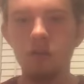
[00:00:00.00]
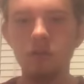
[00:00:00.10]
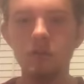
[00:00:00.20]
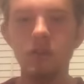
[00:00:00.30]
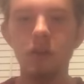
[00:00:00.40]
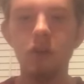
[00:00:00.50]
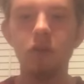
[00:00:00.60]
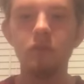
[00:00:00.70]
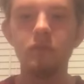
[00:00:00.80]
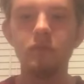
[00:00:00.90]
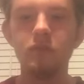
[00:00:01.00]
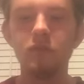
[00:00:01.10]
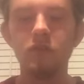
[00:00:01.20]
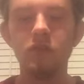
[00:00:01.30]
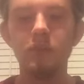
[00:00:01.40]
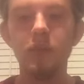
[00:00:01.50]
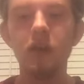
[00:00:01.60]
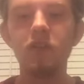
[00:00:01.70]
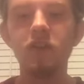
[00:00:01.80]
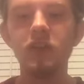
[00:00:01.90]
So, the
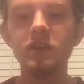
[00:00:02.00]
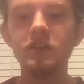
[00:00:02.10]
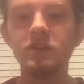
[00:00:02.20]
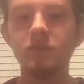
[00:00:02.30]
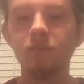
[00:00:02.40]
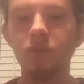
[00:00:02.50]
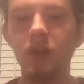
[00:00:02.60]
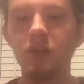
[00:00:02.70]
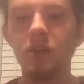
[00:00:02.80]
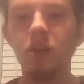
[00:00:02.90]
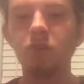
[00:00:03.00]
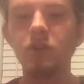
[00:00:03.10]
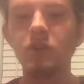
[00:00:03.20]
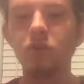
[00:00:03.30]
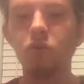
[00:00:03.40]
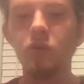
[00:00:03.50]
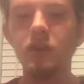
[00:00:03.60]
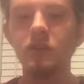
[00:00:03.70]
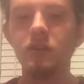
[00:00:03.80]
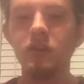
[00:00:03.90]
bell rings, and Cody and
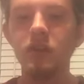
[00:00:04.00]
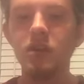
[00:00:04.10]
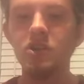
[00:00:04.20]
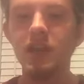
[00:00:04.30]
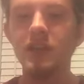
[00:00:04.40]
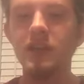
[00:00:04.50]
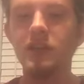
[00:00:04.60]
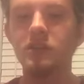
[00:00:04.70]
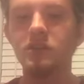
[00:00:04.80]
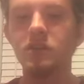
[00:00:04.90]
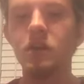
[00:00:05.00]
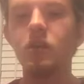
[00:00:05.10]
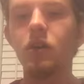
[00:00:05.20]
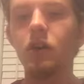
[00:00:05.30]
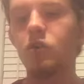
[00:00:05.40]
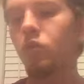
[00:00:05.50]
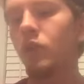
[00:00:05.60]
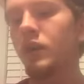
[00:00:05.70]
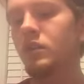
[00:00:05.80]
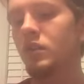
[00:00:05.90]
Quen shake hands.
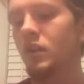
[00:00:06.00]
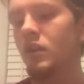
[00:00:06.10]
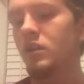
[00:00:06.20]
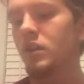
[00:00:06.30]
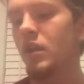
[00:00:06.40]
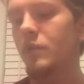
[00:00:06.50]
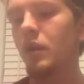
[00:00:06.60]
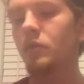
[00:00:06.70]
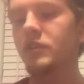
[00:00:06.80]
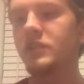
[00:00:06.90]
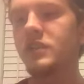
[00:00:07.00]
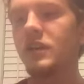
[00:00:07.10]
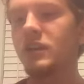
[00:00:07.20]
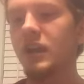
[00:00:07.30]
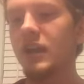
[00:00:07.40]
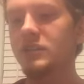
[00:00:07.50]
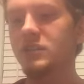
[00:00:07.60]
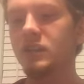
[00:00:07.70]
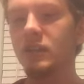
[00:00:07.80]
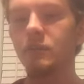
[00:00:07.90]
Quen came out with Isaiah
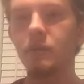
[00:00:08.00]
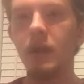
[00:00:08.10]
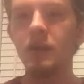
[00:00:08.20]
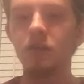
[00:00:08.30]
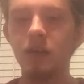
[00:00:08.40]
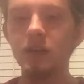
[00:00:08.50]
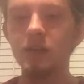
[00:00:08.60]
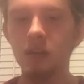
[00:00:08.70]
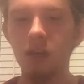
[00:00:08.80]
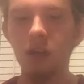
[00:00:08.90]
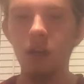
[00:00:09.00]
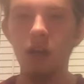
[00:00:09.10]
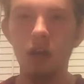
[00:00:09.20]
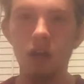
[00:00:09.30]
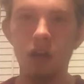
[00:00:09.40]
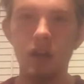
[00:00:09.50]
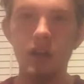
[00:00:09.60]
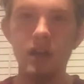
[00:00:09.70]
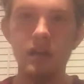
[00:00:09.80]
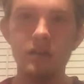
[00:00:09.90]
Cassidy and Matt Hardy,
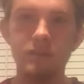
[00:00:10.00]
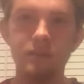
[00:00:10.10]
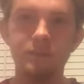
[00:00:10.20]
and